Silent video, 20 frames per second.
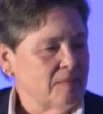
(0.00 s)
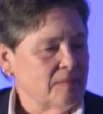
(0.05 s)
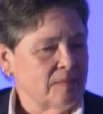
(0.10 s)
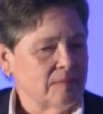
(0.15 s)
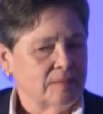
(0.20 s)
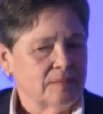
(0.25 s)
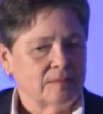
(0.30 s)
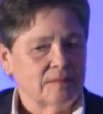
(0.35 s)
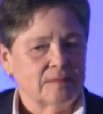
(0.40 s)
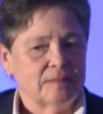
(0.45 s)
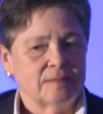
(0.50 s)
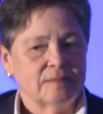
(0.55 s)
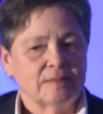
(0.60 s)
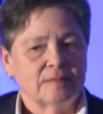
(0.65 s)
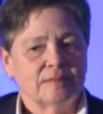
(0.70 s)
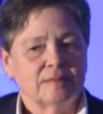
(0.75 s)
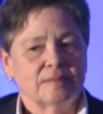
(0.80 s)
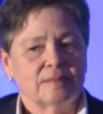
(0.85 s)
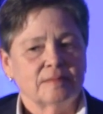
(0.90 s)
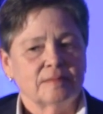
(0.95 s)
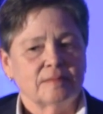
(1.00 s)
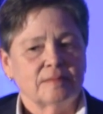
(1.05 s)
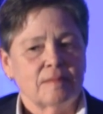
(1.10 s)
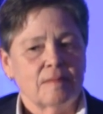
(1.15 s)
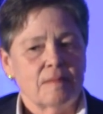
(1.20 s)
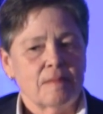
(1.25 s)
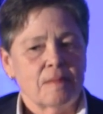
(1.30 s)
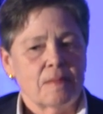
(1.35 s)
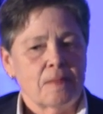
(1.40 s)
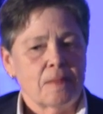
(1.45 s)

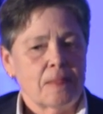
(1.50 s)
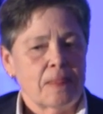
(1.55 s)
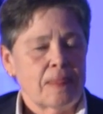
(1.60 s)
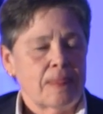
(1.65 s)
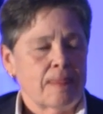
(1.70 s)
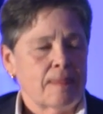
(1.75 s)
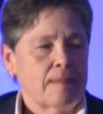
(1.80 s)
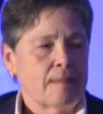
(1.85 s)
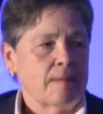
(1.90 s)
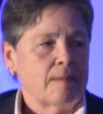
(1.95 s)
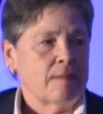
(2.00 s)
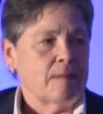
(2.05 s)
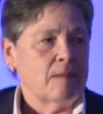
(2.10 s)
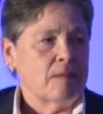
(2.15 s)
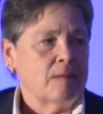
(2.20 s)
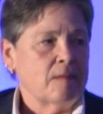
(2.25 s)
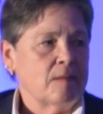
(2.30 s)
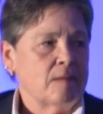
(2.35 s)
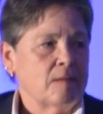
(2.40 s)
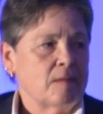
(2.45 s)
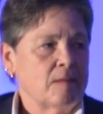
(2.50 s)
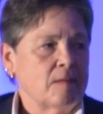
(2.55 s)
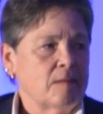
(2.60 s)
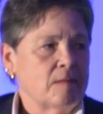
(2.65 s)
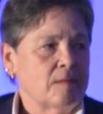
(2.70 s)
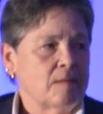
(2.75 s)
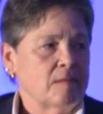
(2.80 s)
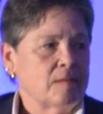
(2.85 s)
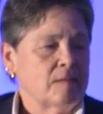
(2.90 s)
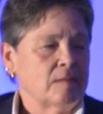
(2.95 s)

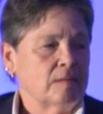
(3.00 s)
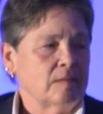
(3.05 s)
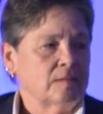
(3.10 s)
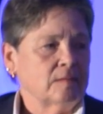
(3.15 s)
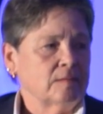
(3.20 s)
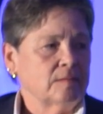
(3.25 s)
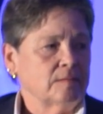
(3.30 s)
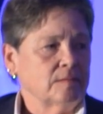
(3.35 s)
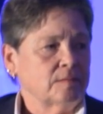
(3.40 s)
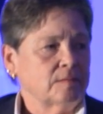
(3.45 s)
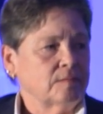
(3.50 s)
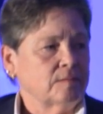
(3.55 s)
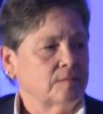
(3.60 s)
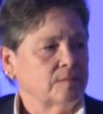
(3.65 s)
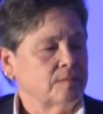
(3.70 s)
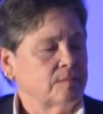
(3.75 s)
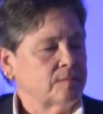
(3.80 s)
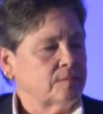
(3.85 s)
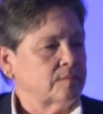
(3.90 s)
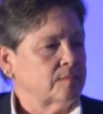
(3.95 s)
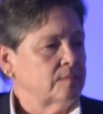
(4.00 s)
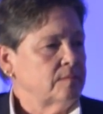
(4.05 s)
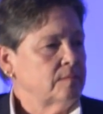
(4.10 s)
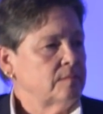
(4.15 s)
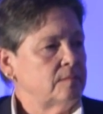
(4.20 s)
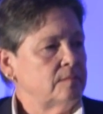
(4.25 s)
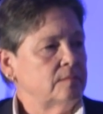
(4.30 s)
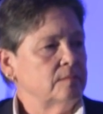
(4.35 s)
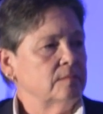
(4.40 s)
(not speaking)